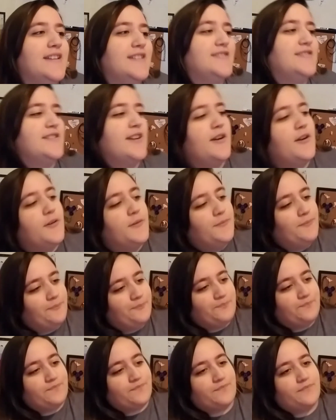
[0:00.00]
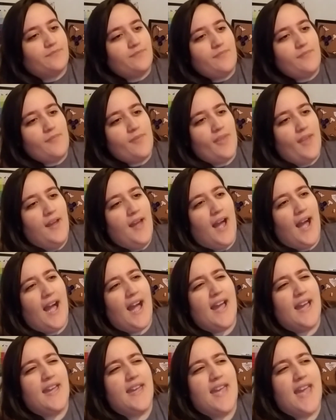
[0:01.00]
So
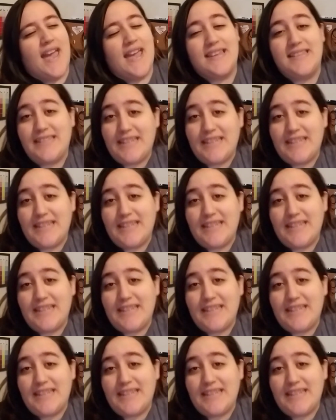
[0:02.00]
I had